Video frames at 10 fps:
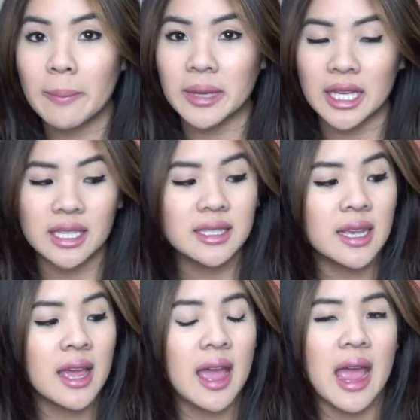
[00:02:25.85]

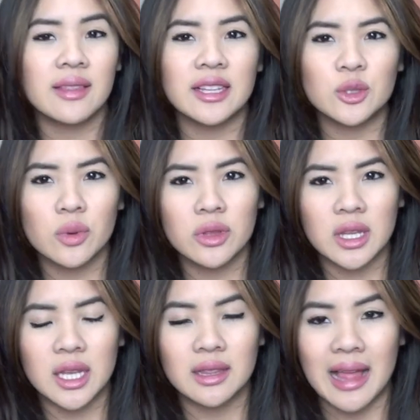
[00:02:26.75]
Puppies, and these were
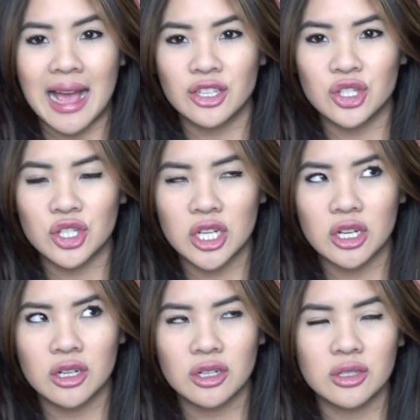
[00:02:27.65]
the last
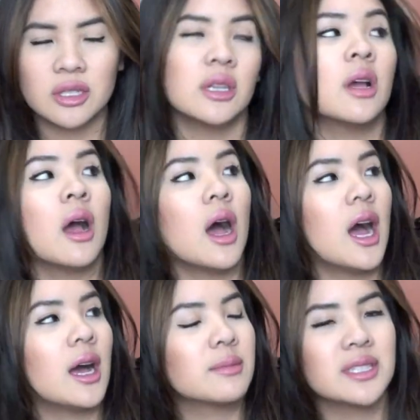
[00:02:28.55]
year's
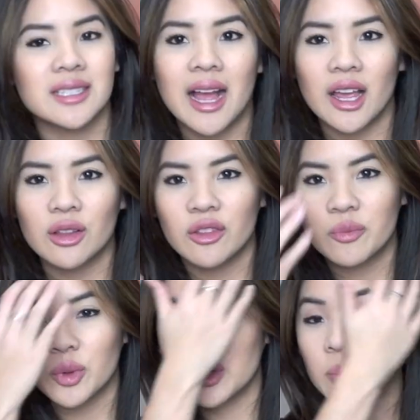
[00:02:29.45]
style
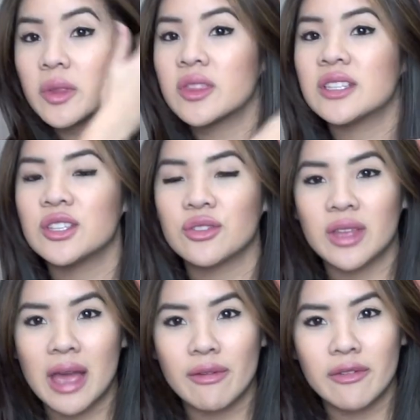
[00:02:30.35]
of boot, but this year
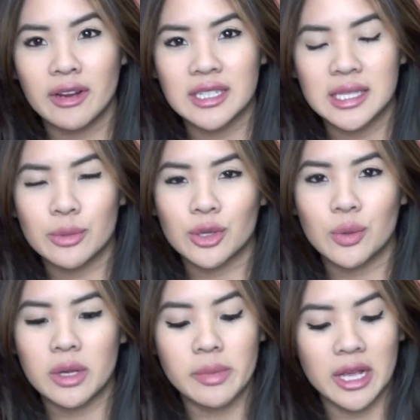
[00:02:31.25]
they have a very similar
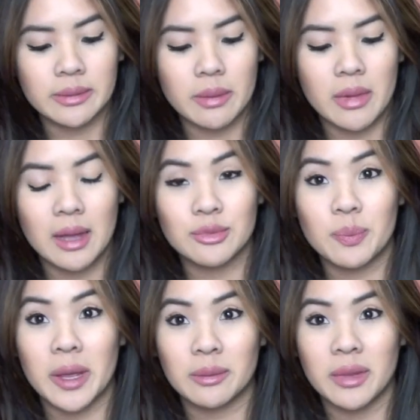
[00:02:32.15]
one because my
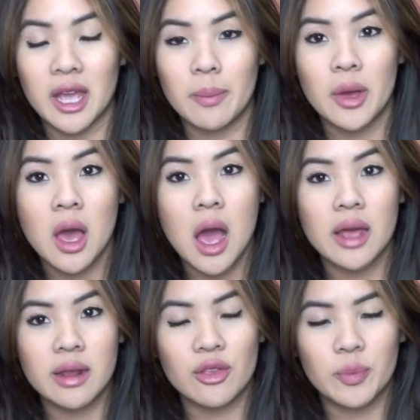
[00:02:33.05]
mom picked me up
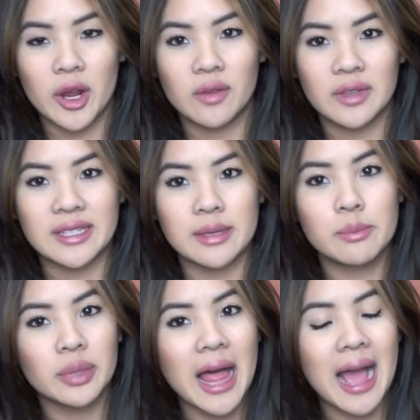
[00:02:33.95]
another pair of these
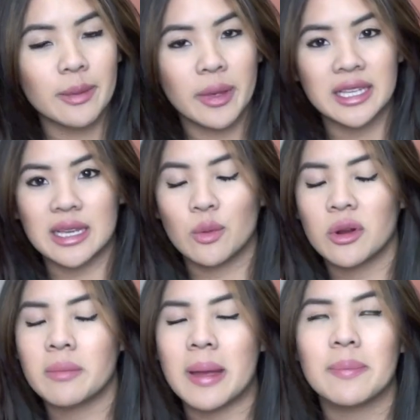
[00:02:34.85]
in black because I
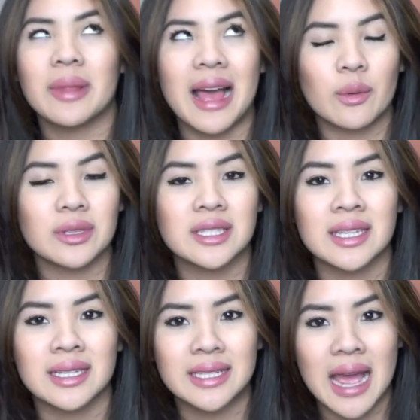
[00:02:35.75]
wore my black ones
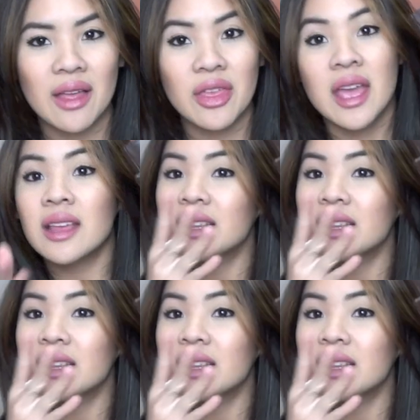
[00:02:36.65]
to death.